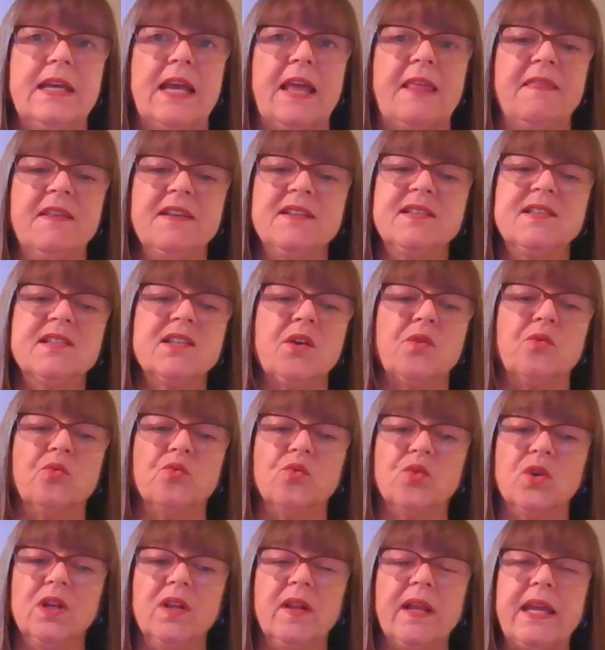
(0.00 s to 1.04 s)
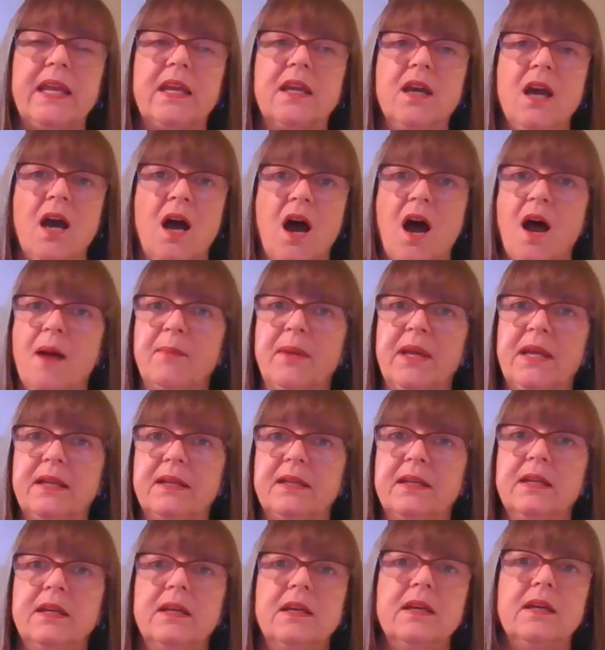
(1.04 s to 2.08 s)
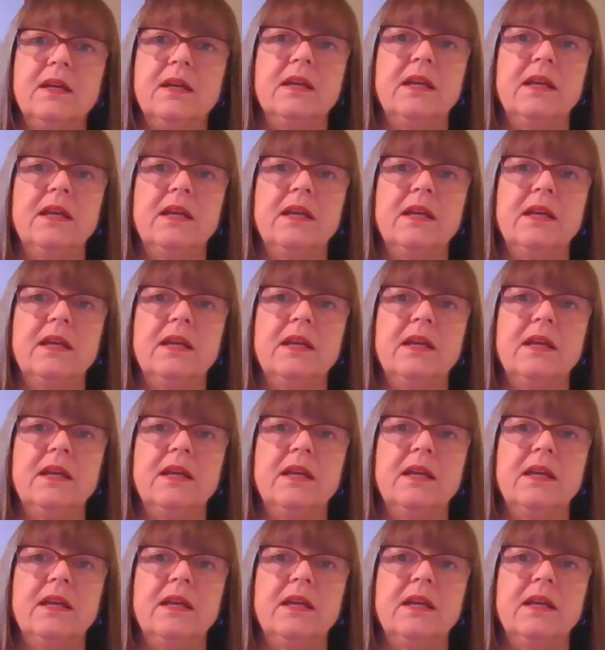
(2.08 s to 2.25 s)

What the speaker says: And this is a really common